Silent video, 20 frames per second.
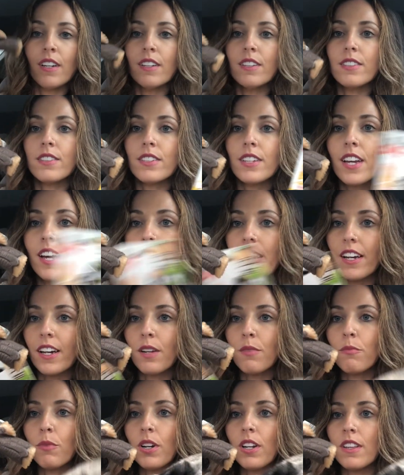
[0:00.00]
So yeah, I got
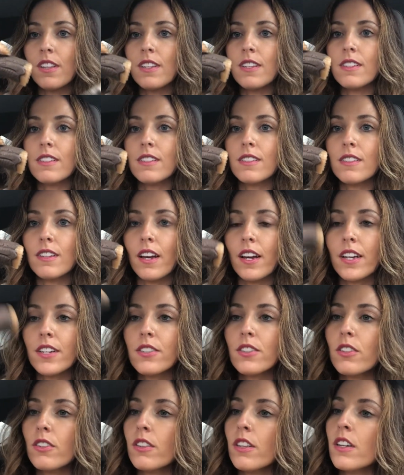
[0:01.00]
him one of these. I guess
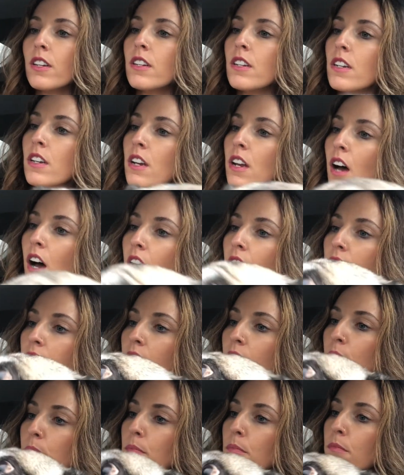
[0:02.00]
they're the
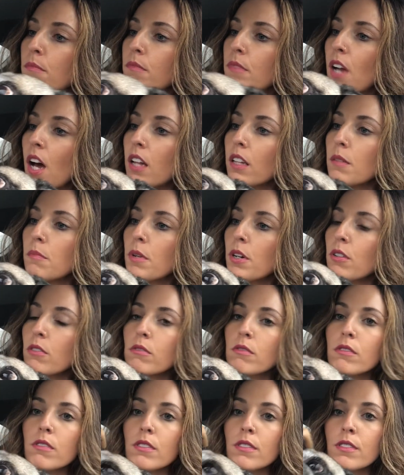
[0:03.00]
Nala
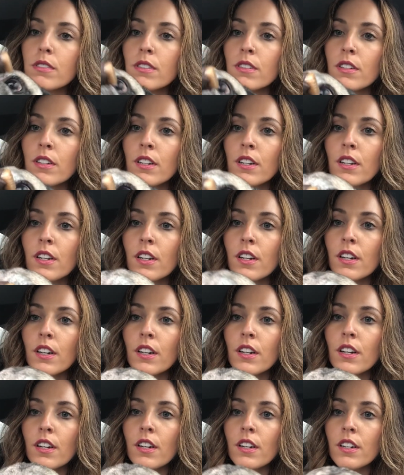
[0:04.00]
bones.
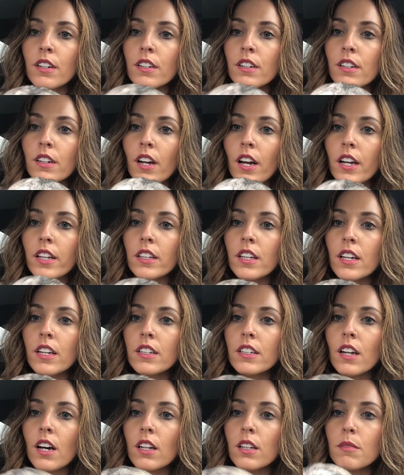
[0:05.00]

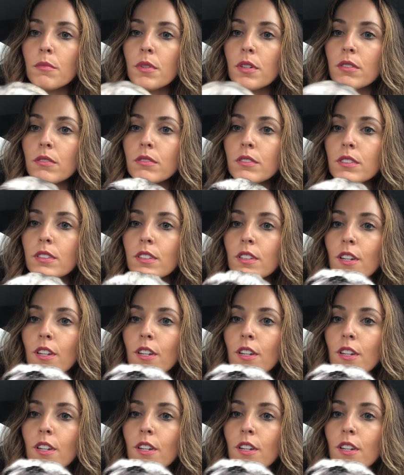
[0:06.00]
Nala bones.